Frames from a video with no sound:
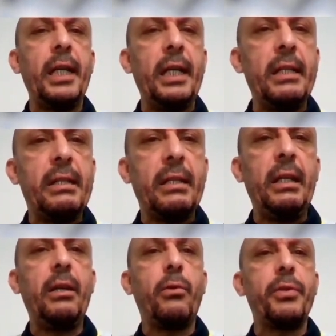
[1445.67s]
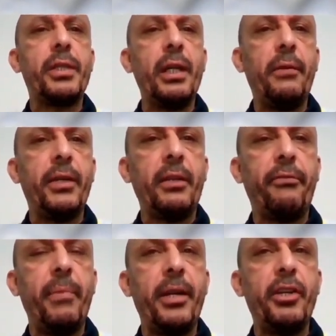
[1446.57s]
focus in the
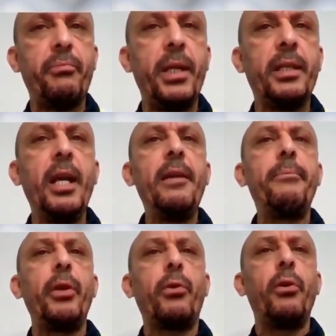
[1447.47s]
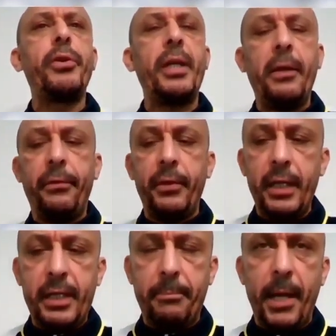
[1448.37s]
conservative management
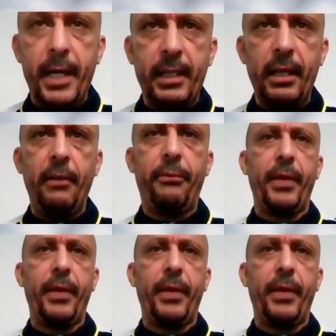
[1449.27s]
because of